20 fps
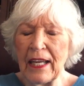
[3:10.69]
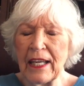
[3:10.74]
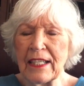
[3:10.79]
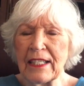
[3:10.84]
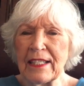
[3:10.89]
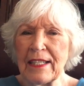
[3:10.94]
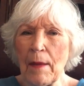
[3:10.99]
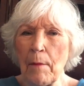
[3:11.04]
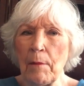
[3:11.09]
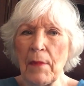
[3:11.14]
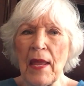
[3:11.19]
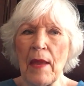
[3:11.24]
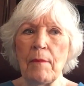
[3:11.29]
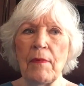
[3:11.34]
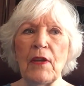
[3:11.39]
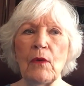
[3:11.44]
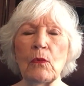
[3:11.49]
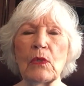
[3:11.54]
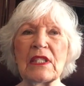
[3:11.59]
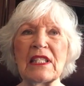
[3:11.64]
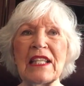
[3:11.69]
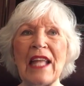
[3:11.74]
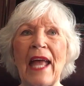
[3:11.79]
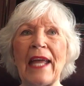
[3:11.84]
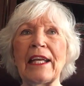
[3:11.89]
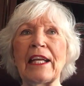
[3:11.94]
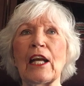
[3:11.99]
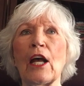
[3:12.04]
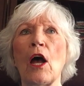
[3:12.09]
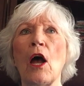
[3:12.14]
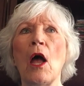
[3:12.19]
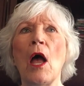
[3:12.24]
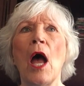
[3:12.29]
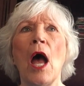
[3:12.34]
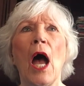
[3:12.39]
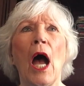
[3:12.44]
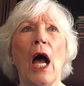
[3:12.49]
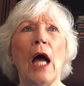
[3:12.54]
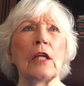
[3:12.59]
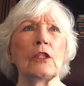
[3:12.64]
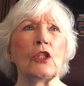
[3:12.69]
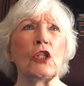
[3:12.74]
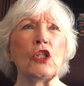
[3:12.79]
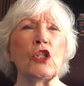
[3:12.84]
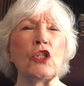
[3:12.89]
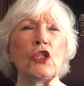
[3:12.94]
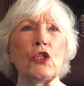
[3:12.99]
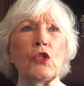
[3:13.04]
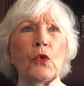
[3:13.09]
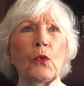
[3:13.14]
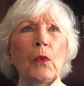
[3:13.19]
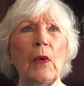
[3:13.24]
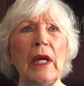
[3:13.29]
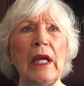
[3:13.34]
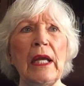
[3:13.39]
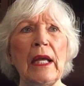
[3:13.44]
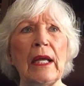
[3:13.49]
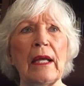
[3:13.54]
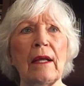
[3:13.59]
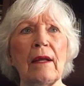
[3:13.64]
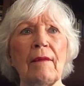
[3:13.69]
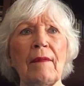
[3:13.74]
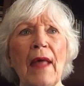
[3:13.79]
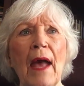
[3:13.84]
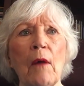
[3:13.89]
except maybe it was like a string